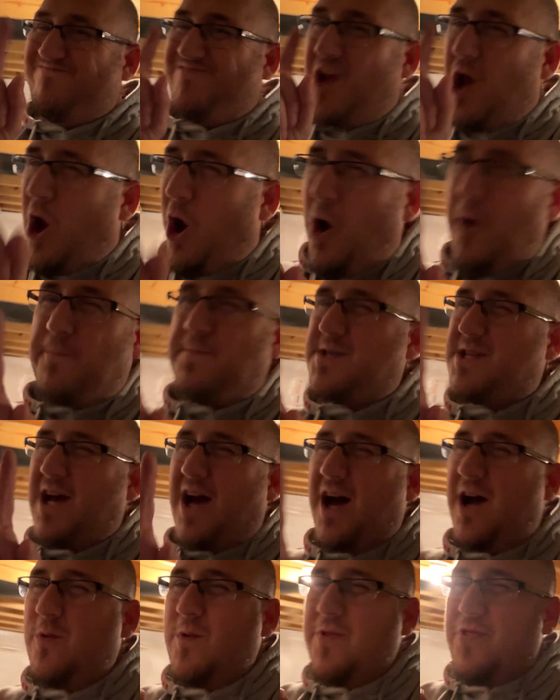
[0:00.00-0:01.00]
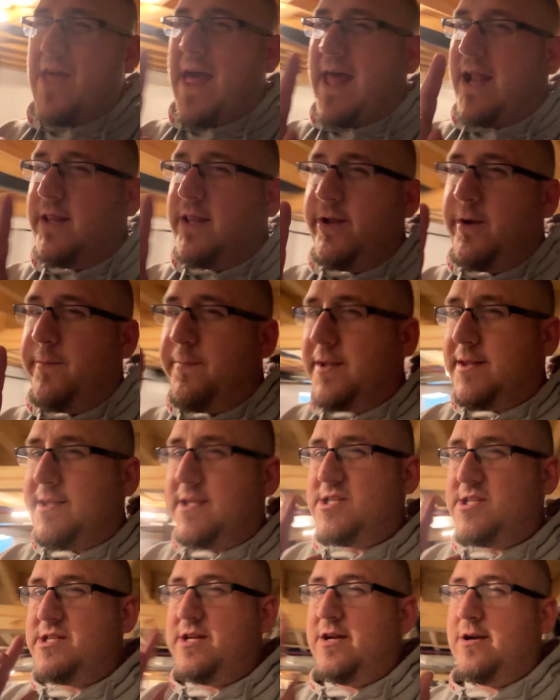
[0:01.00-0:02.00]
hope to hunt with that a little bit
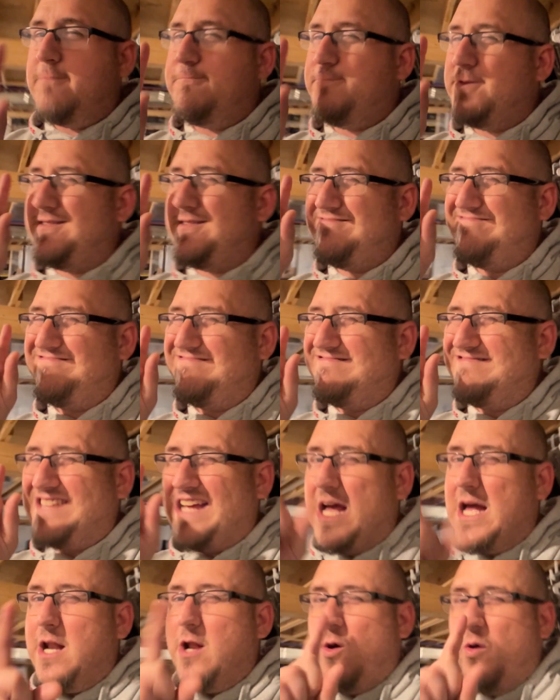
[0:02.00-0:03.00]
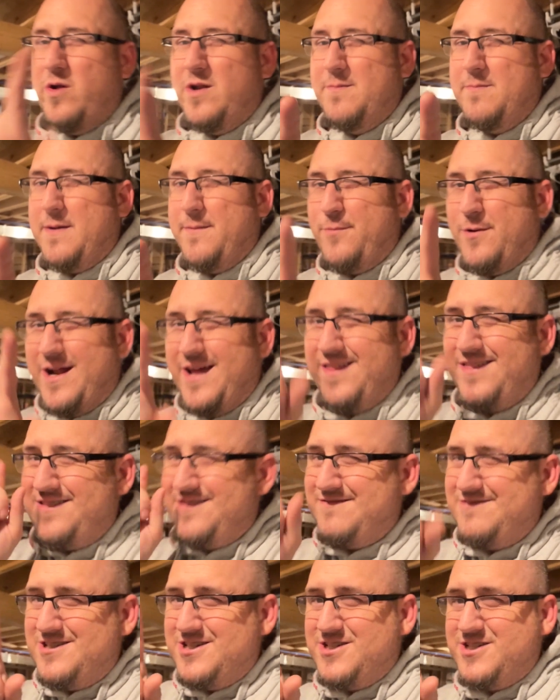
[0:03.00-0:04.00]
this year, but not holding my
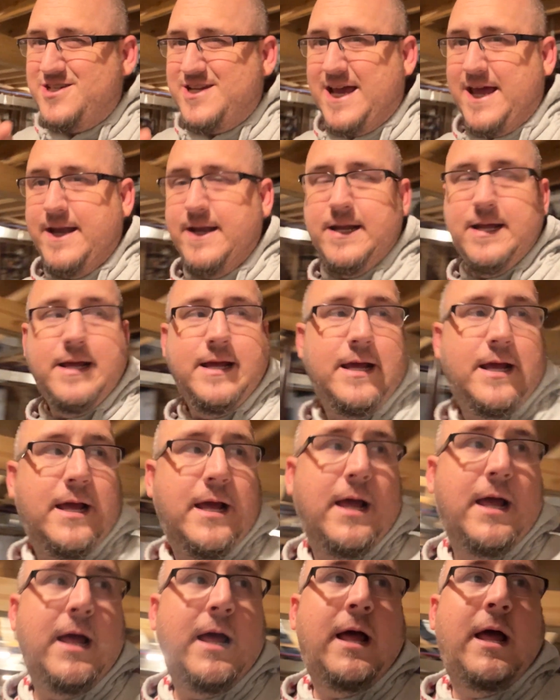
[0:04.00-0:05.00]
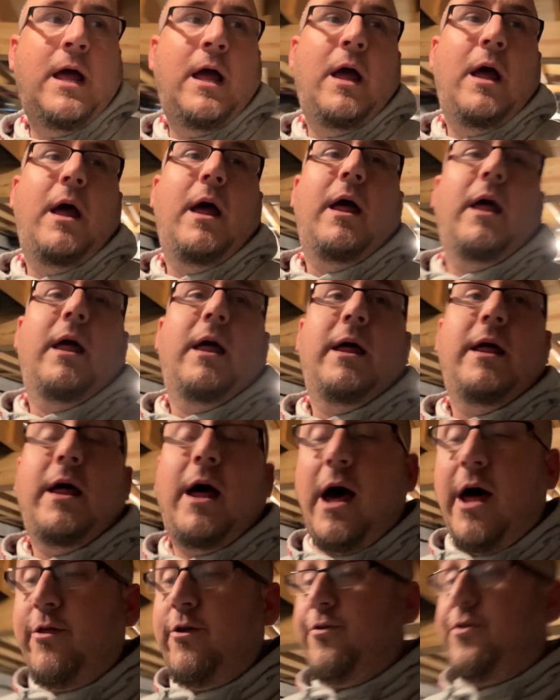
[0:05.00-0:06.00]
breath just yet.
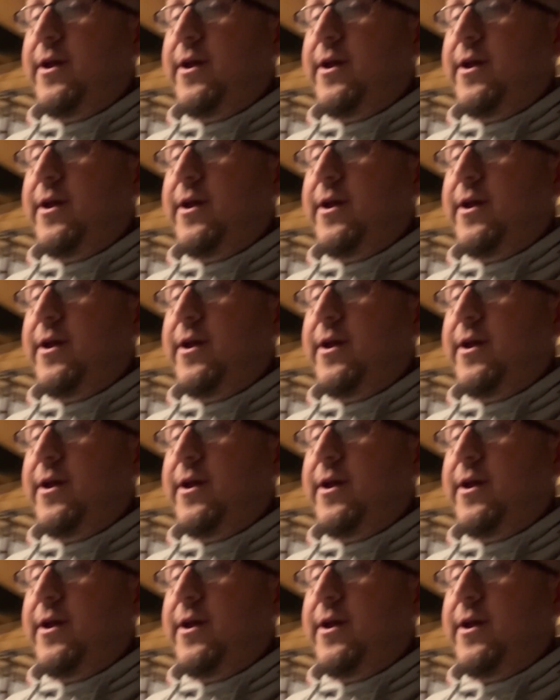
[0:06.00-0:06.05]
Other